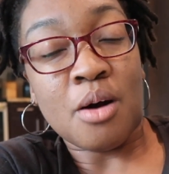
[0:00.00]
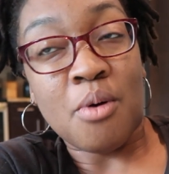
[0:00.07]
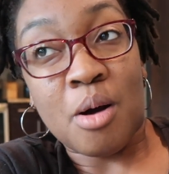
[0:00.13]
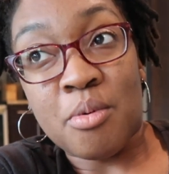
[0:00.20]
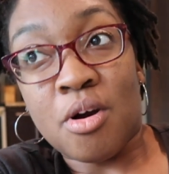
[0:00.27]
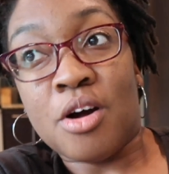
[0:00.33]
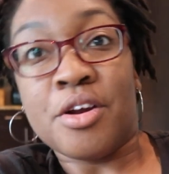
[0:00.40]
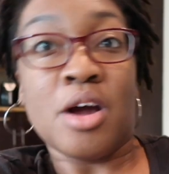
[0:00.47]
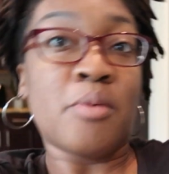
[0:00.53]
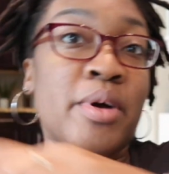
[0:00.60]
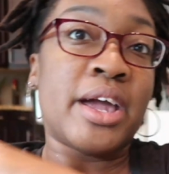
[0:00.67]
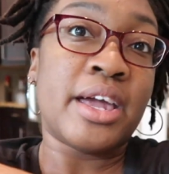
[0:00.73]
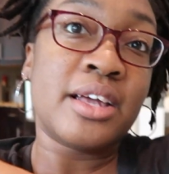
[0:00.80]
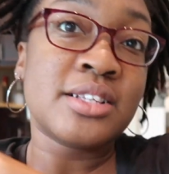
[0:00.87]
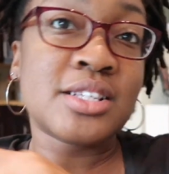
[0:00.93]
while we're on our
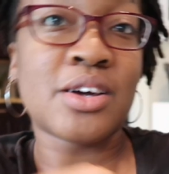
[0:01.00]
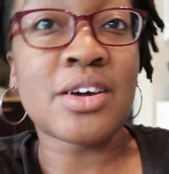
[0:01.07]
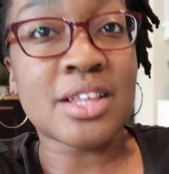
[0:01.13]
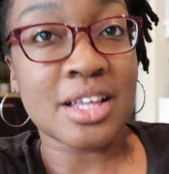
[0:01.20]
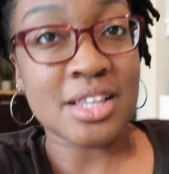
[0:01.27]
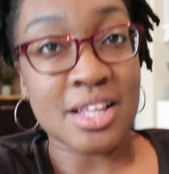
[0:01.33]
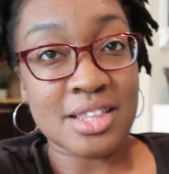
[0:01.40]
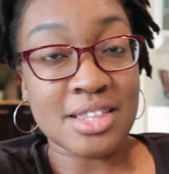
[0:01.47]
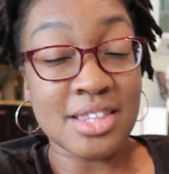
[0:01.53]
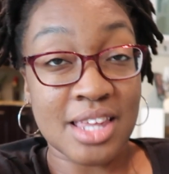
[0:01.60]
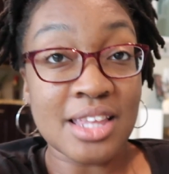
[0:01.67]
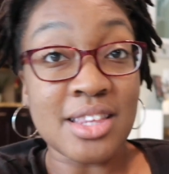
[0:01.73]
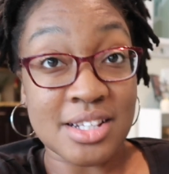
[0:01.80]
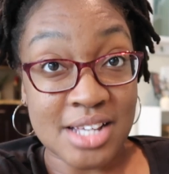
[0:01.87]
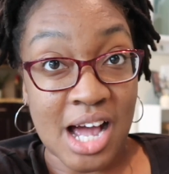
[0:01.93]
way to go get,
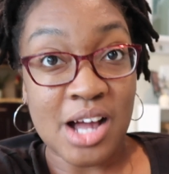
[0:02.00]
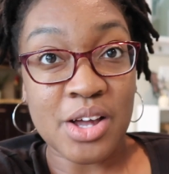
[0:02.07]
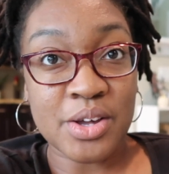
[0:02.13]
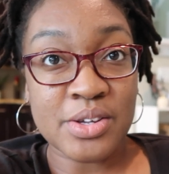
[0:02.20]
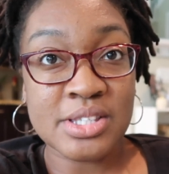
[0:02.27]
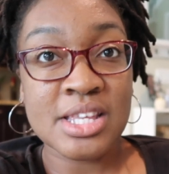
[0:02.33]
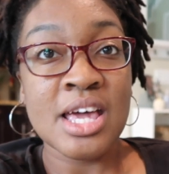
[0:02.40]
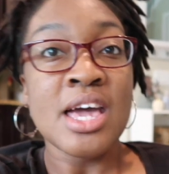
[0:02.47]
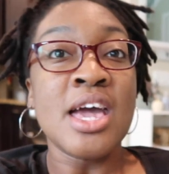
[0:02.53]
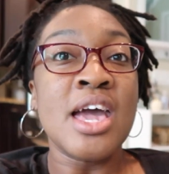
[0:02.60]
get the tacos,